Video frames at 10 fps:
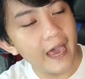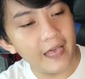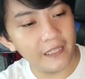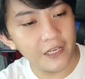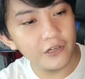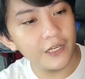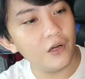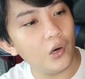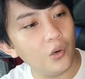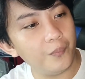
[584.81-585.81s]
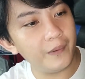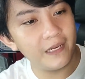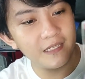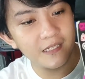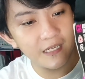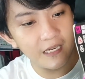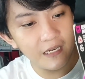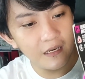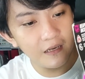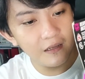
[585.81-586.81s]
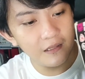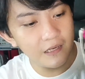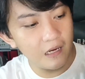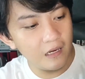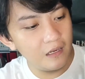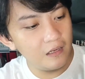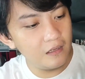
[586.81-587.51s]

and then you can open and see the